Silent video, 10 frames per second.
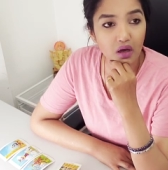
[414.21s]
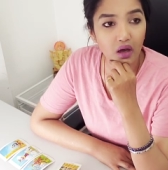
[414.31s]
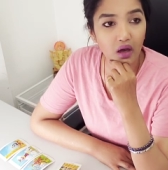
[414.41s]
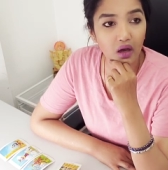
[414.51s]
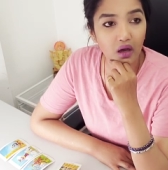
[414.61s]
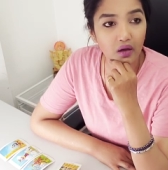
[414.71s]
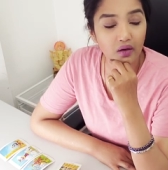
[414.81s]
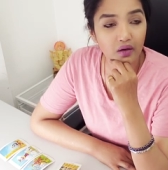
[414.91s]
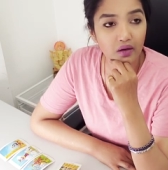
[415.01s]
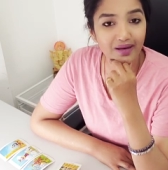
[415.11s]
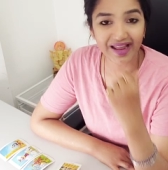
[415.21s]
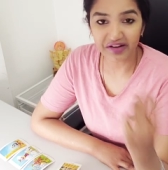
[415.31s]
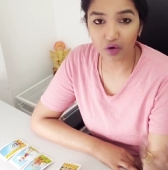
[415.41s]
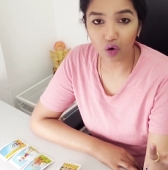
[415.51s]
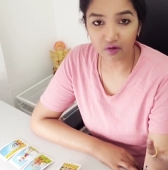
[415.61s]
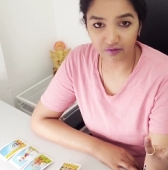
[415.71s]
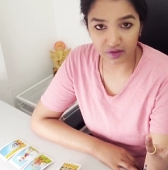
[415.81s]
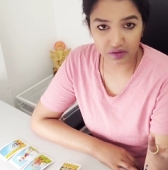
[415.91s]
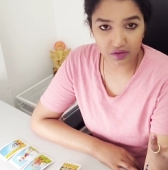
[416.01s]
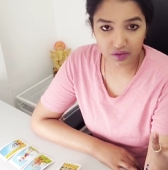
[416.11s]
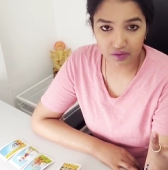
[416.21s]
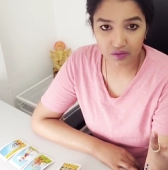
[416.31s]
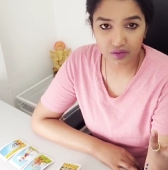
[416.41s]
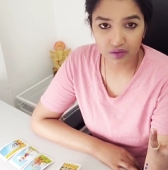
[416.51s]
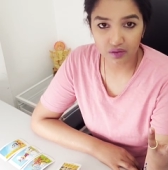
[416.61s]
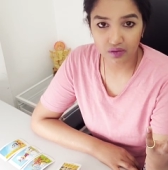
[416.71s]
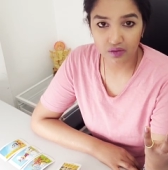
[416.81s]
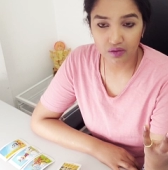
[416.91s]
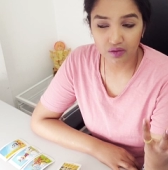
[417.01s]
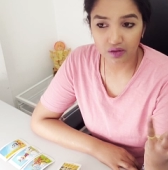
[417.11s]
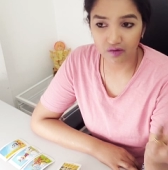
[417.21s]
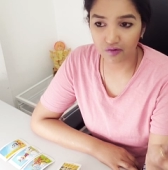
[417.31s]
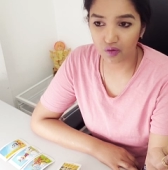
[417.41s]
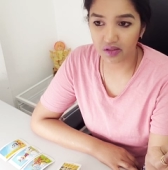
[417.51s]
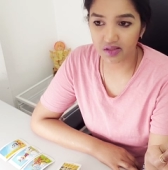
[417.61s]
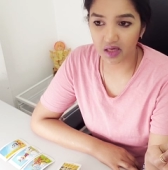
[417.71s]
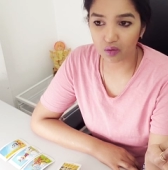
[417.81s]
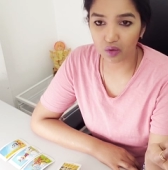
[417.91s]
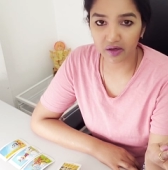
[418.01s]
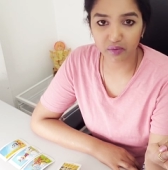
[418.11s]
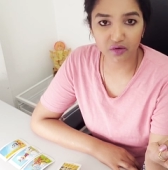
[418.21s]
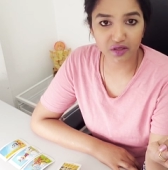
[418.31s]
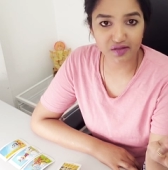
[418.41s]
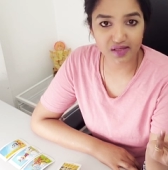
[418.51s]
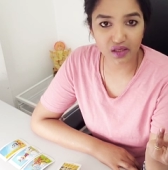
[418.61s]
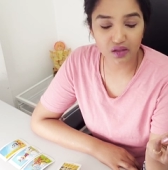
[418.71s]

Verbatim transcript: uh, let go of it, if you understand what I'm trying to say.